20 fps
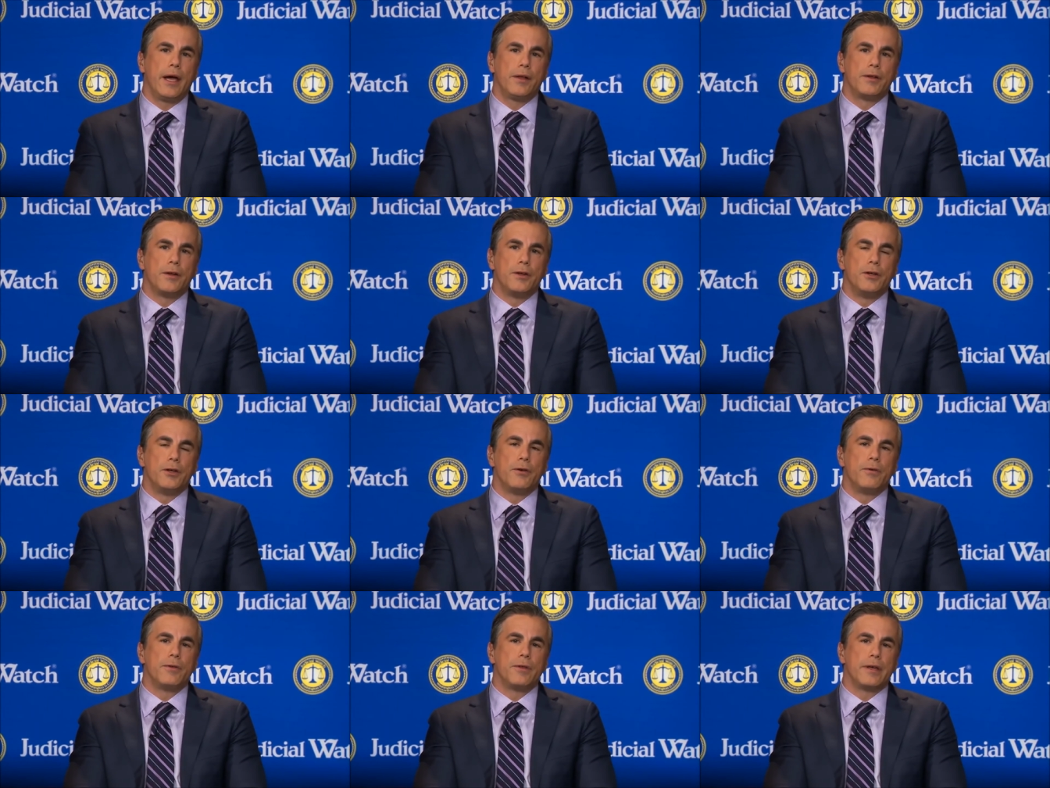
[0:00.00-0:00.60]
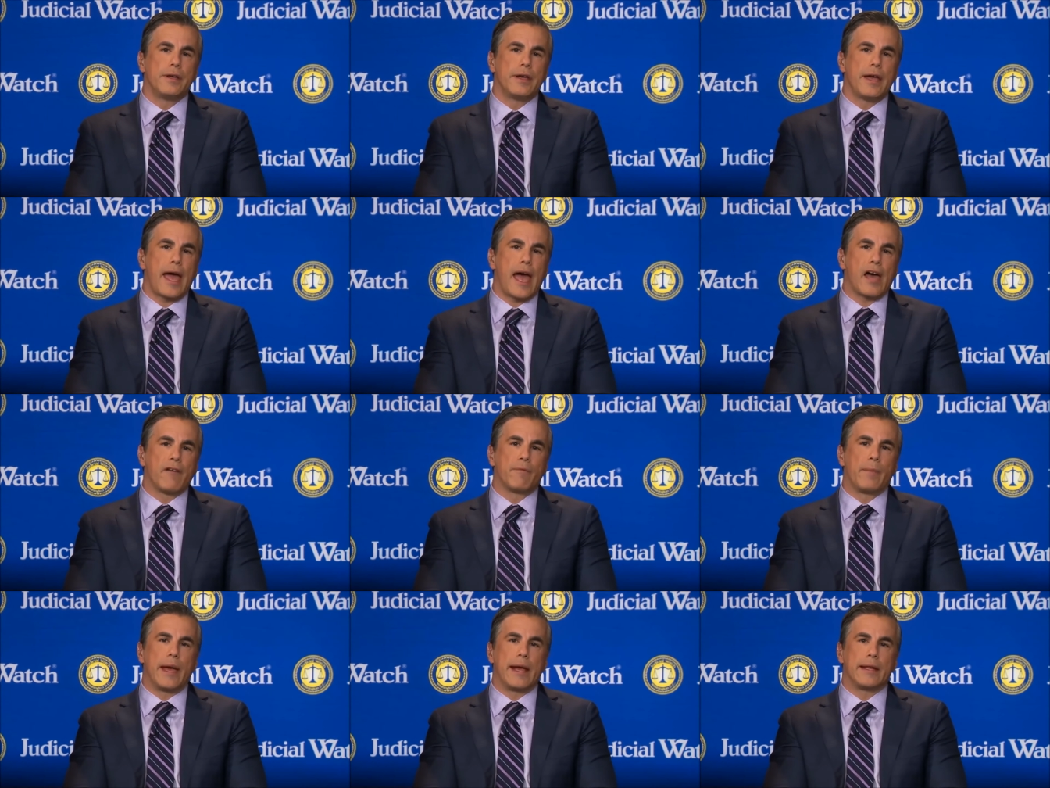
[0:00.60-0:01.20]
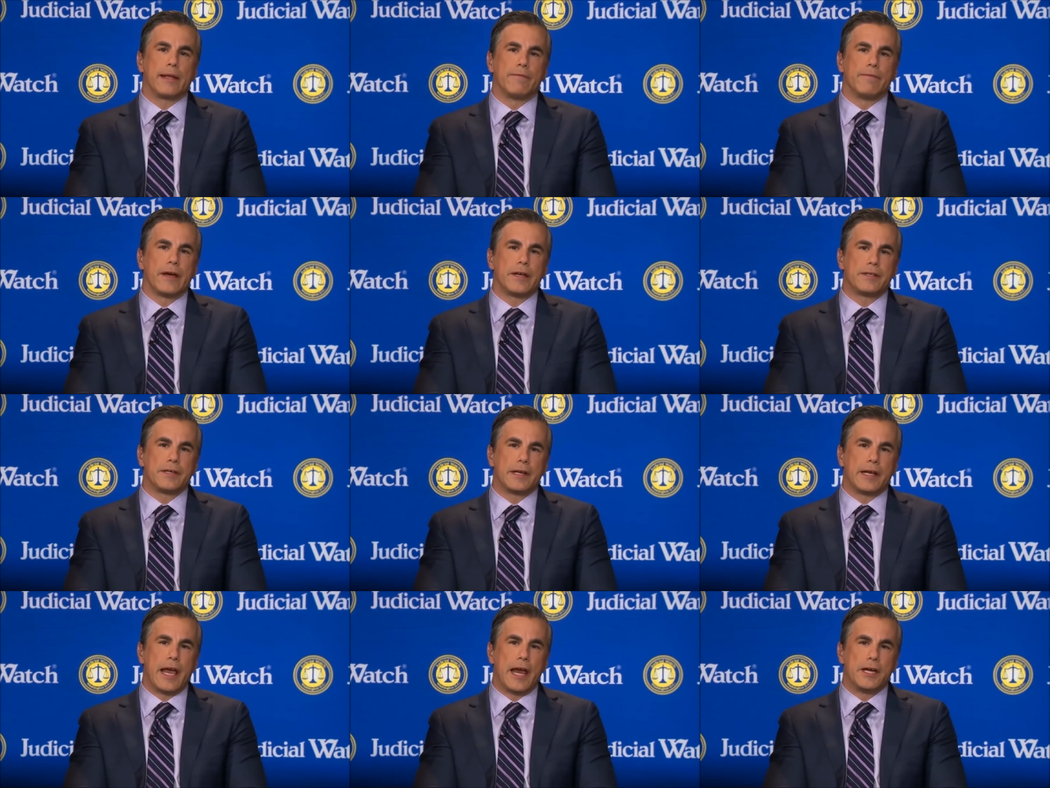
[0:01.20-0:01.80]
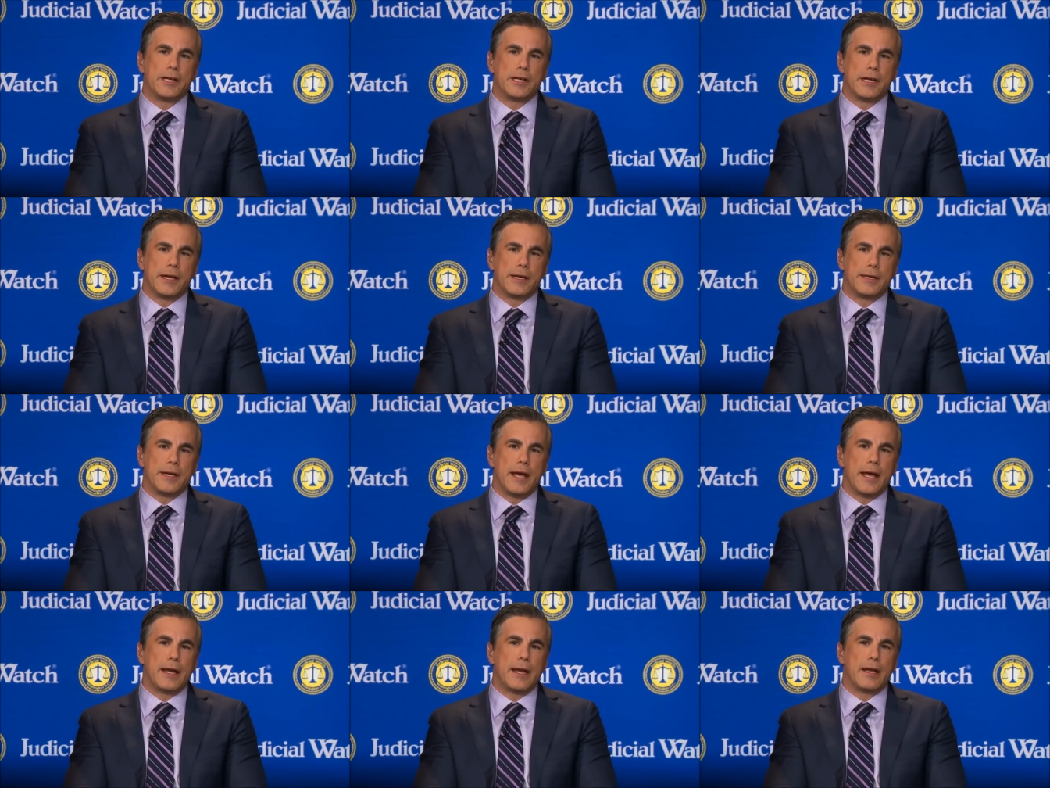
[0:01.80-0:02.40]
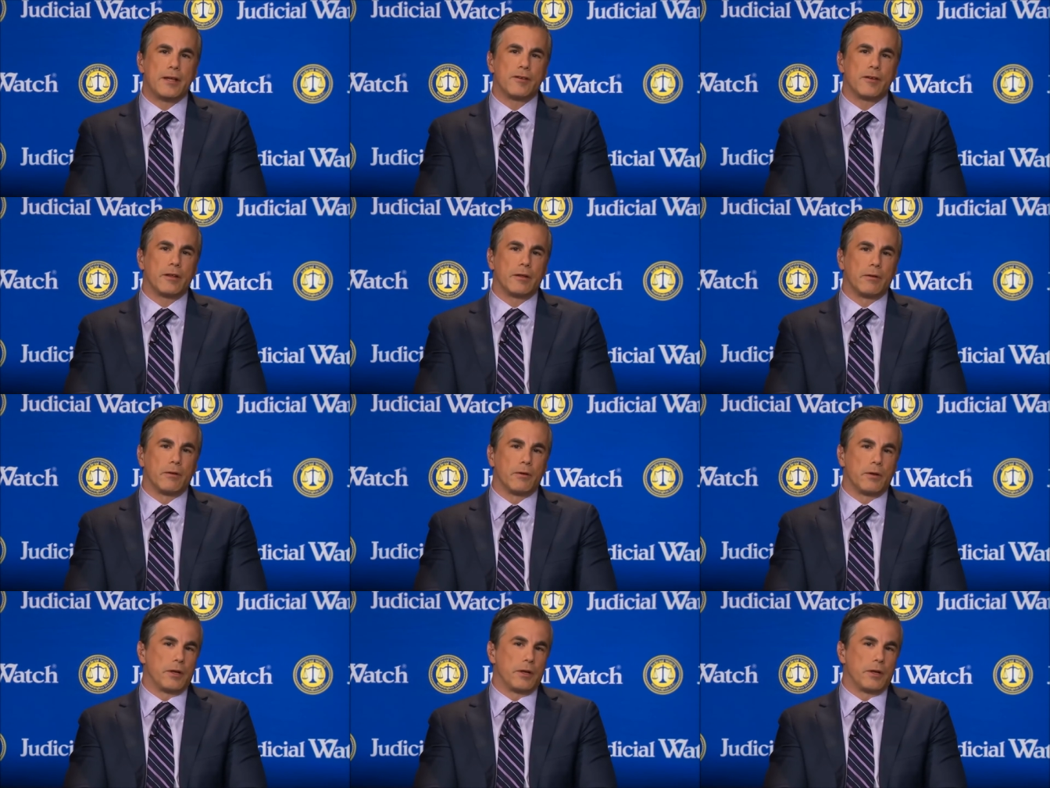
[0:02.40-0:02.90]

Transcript: to do the half-baked investigation it did, as it,